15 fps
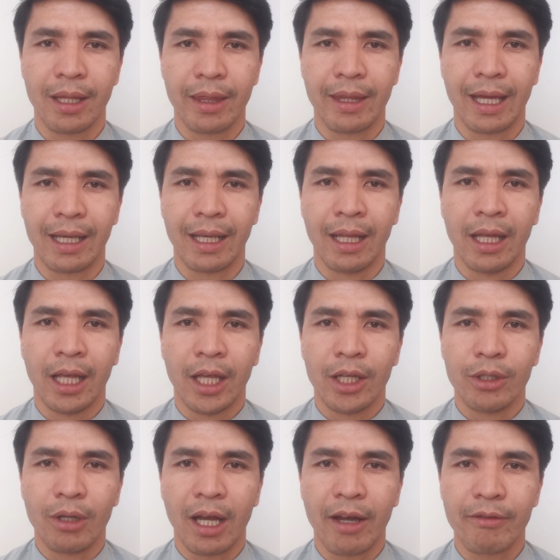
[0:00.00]
then
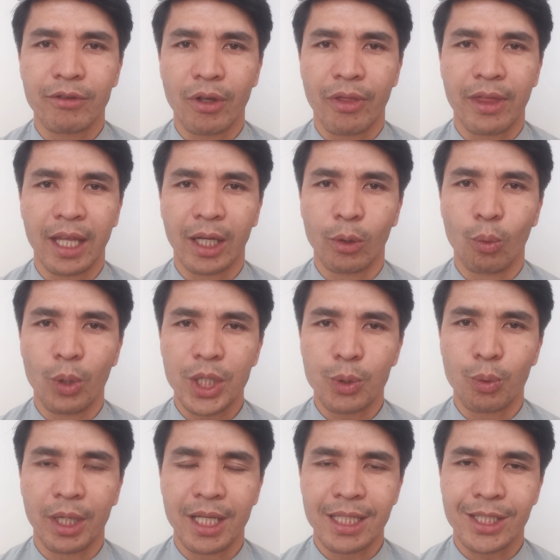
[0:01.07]
you have to think which
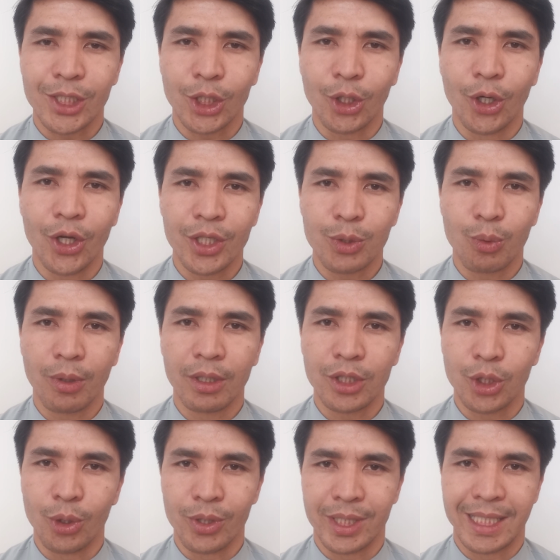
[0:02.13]
one is good,
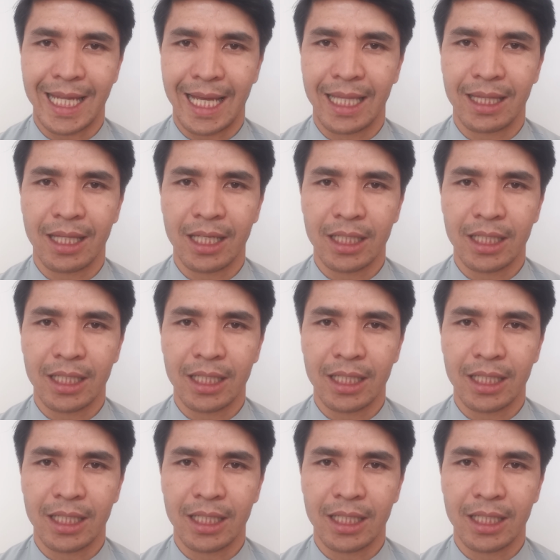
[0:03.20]
choose that.